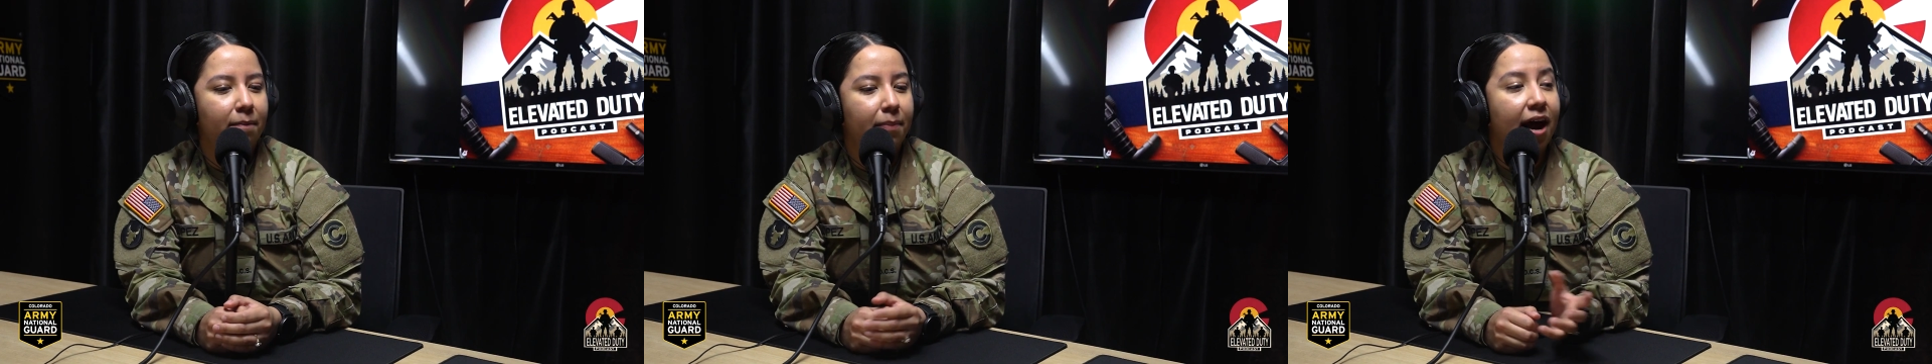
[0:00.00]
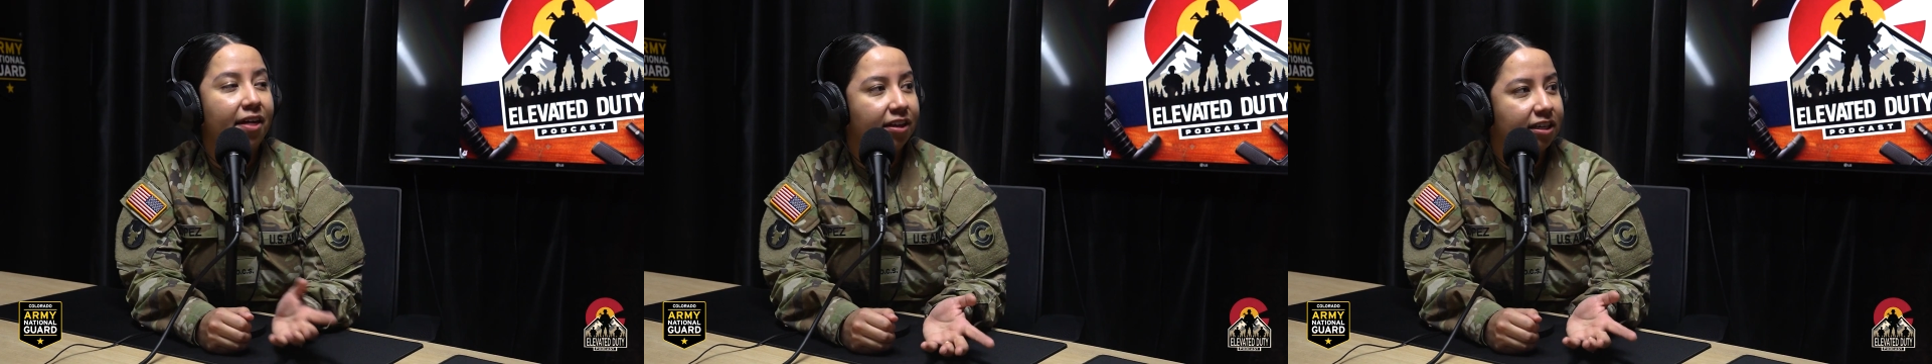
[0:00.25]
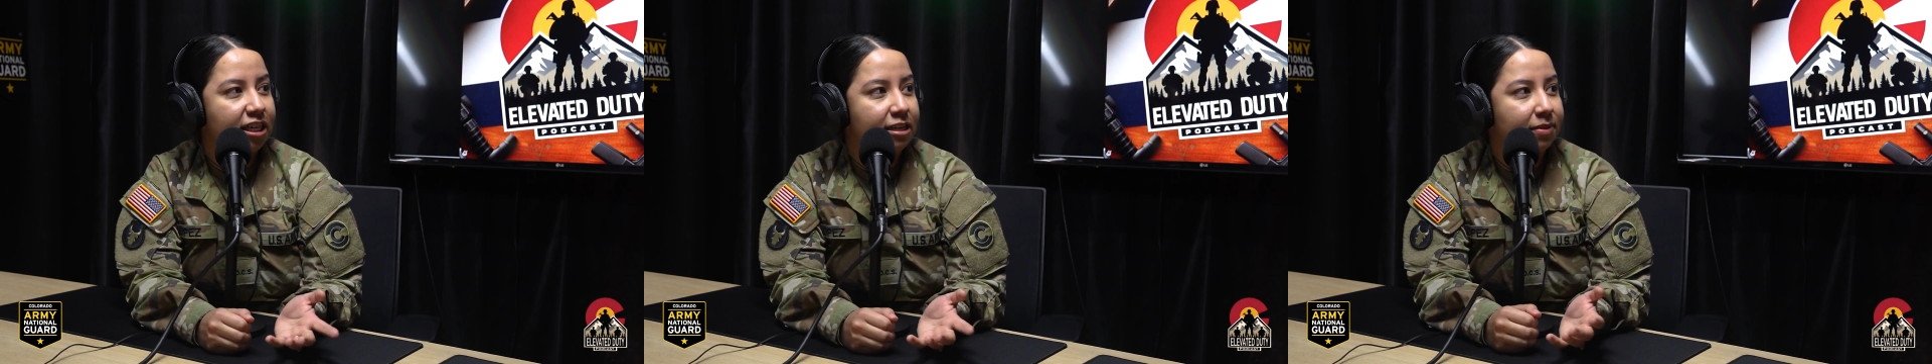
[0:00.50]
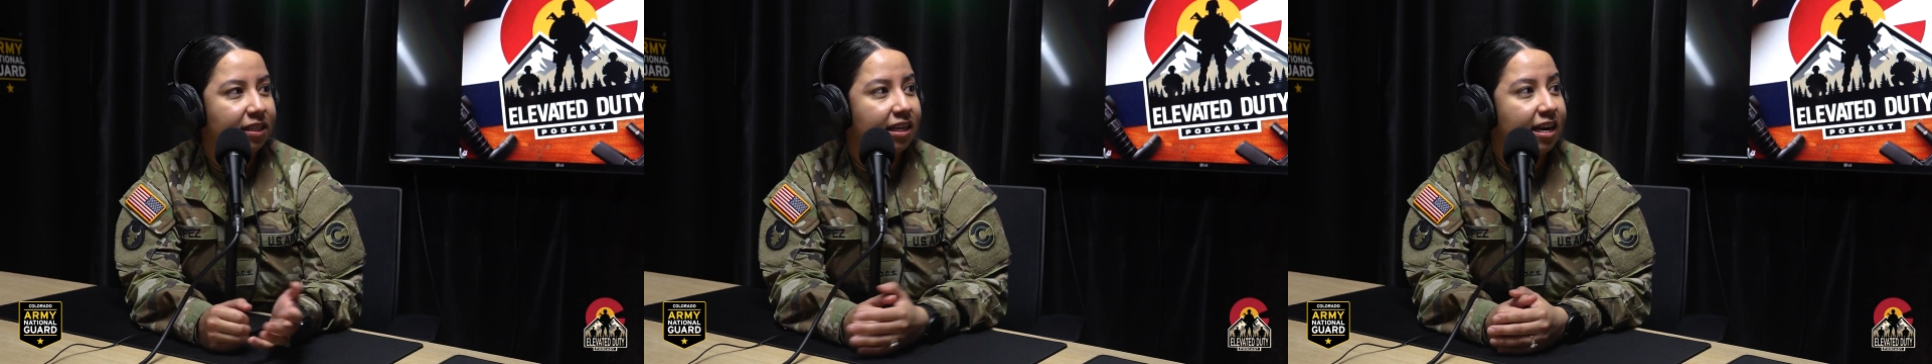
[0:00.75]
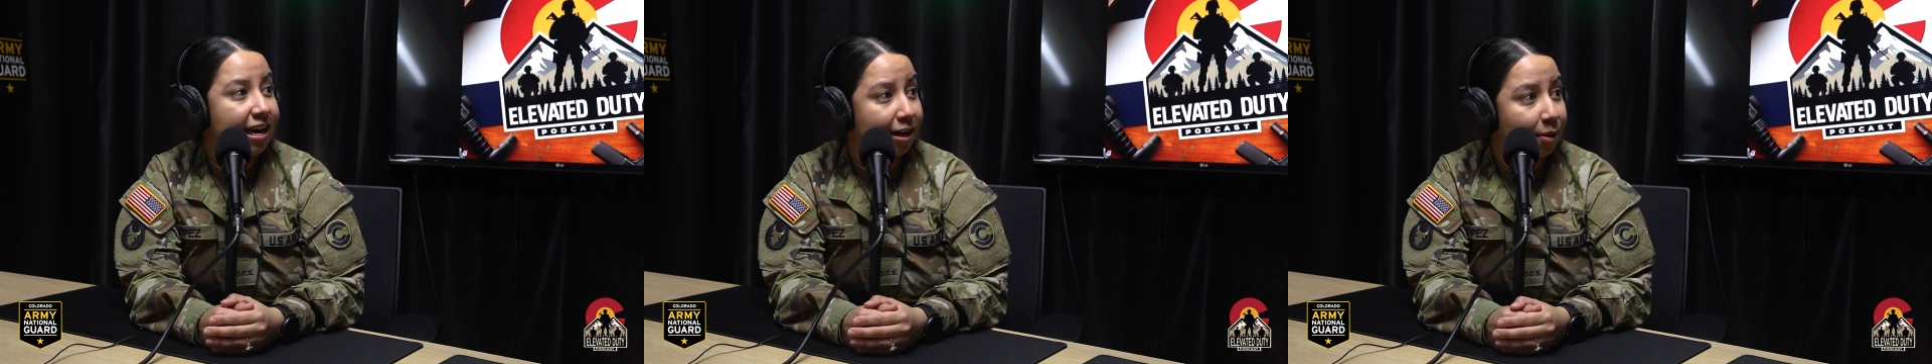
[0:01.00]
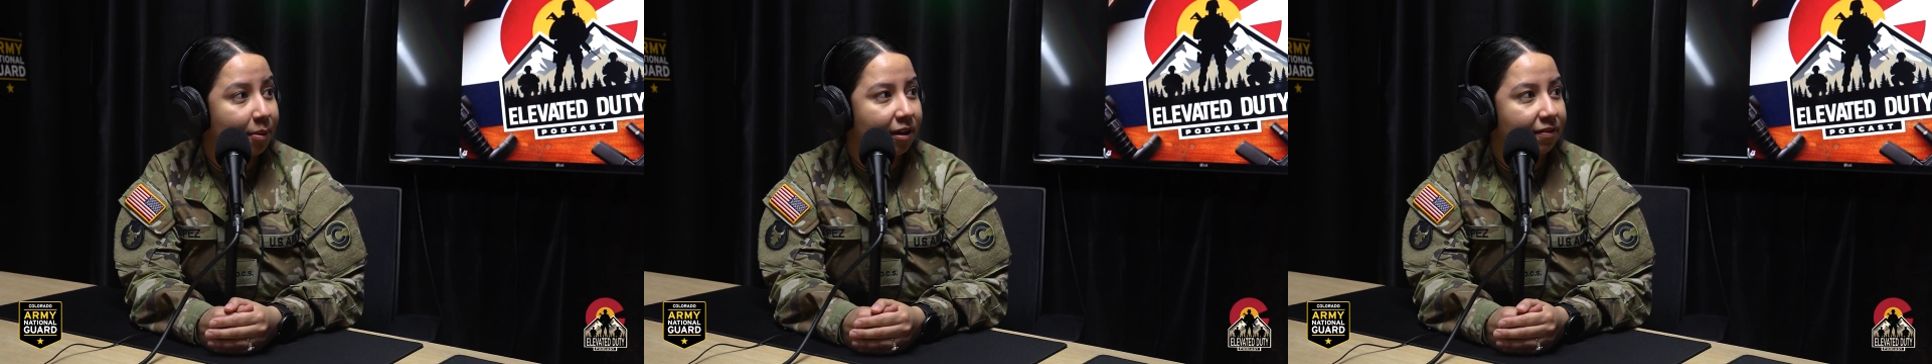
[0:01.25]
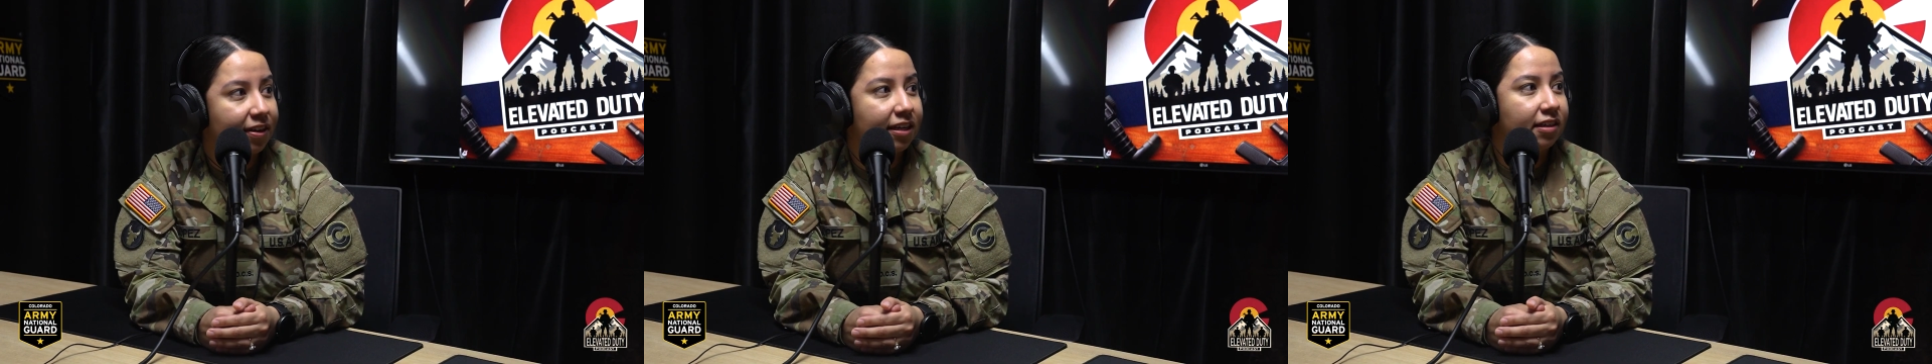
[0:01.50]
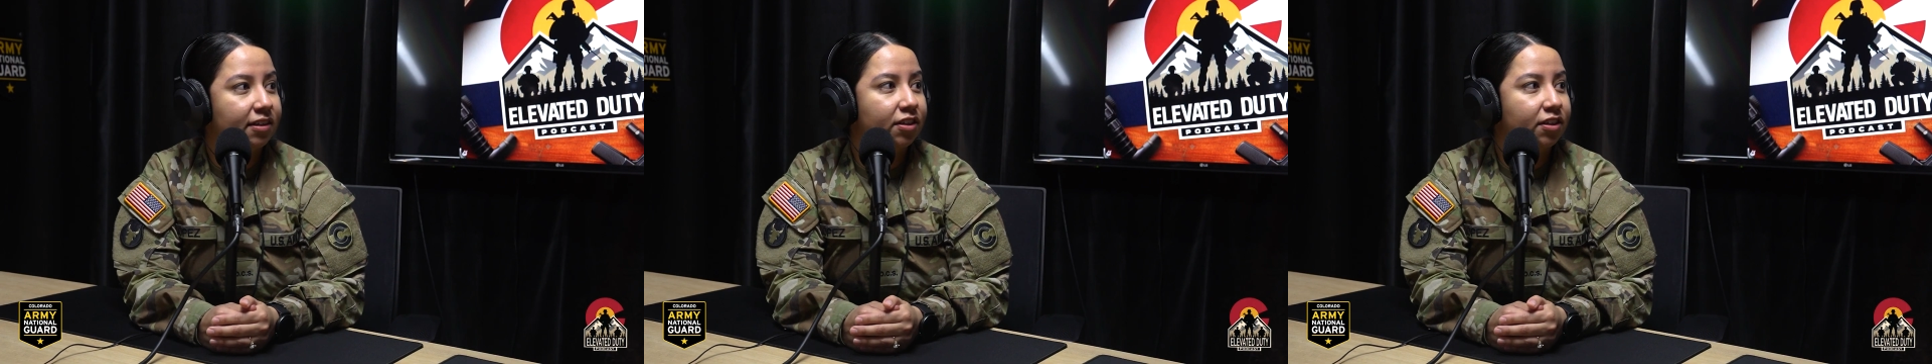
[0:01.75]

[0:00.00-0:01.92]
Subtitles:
biathlon team is an annual event.